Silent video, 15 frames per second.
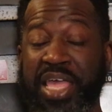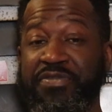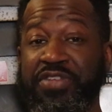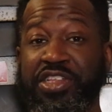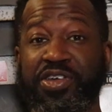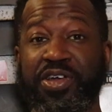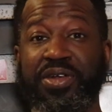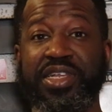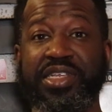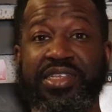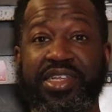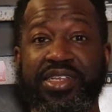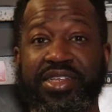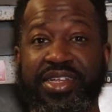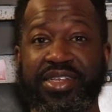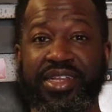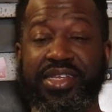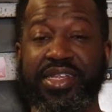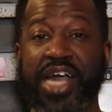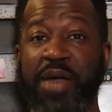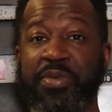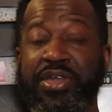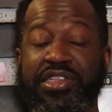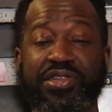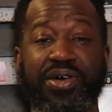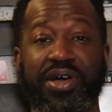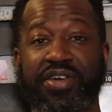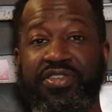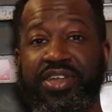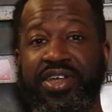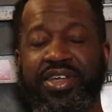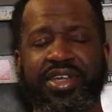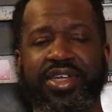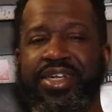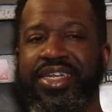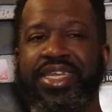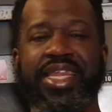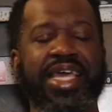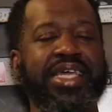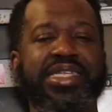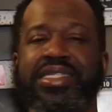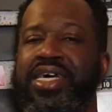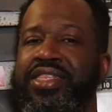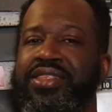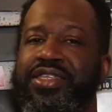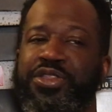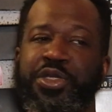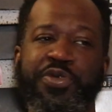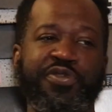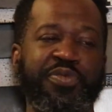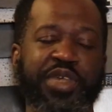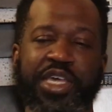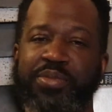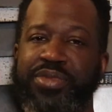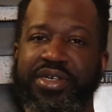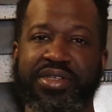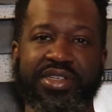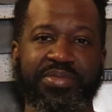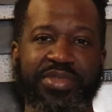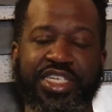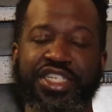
He even turned his, his, his comments off. That has nothing to do with being Muslim.